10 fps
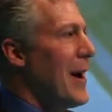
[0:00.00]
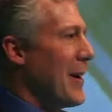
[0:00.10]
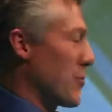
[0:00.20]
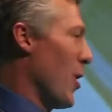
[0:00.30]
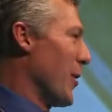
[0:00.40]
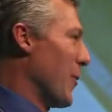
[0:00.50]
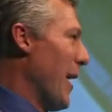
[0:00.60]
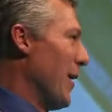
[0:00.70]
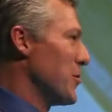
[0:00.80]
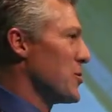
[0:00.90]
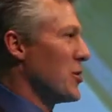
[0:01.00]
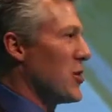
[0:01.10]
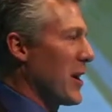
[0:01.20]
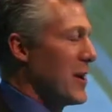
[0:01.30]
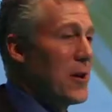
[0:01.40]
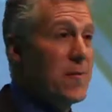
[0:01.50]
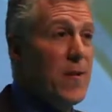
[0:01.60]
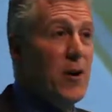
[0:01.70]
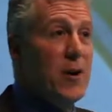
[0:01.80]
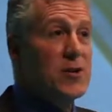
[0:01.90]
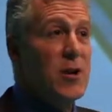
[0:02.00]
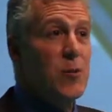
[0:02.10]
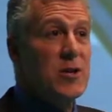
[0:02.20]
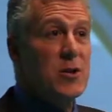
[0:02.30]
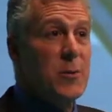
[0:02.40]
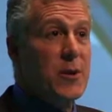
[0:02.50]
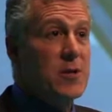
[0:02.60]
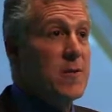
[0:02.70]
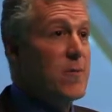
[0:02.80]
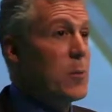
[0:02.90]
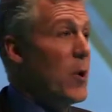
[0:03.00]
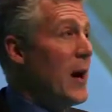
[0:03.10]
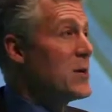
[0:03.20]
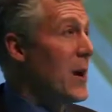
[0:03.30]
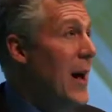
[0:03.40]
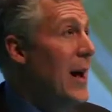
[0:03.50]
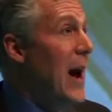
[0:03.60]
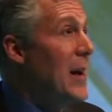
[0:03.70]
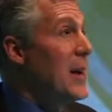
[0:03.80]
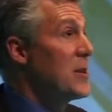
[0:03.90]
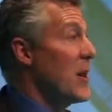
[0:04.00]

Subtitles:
I've called around just to check into the fairness and reasonableness of your price, and I can get it